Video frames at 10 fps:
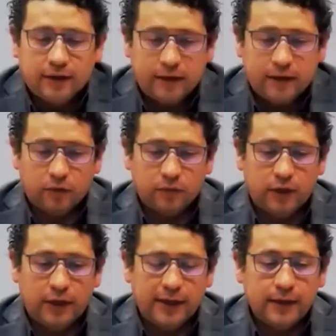Thank you very
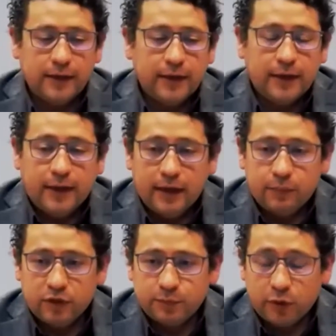much,
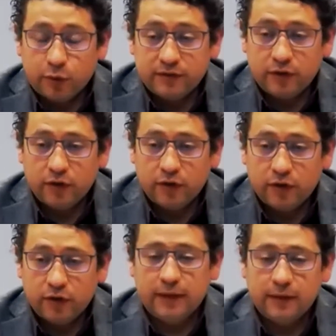Sofia.
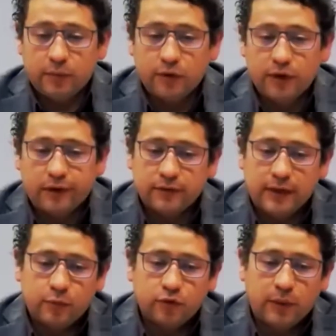Well,
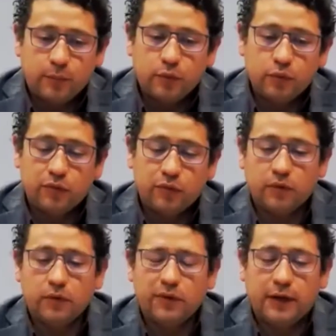by means of
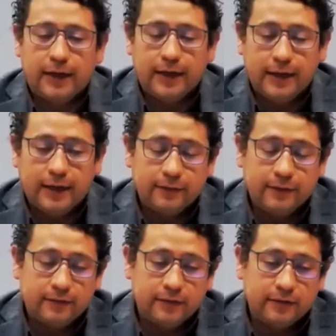times, we are
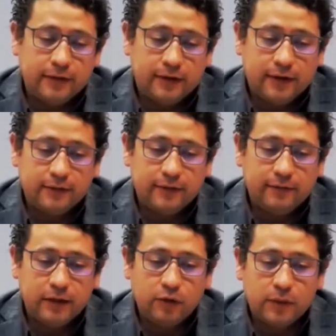
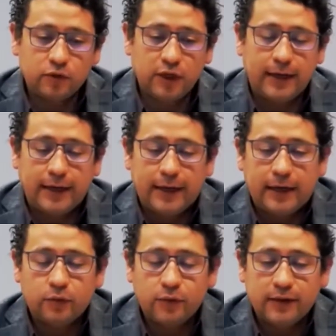about to close this
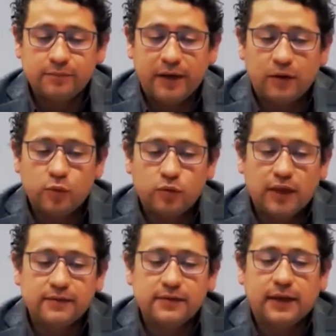event.
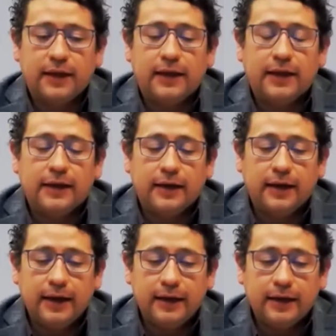We're
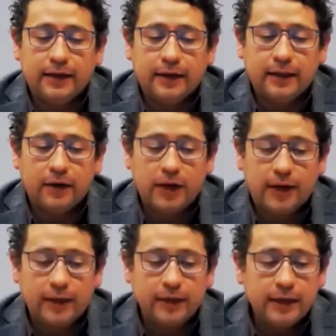going to leave some
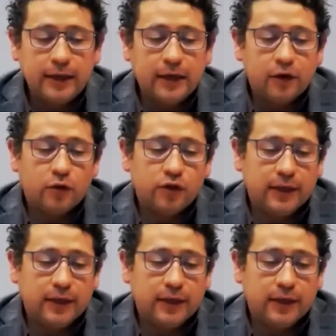questions,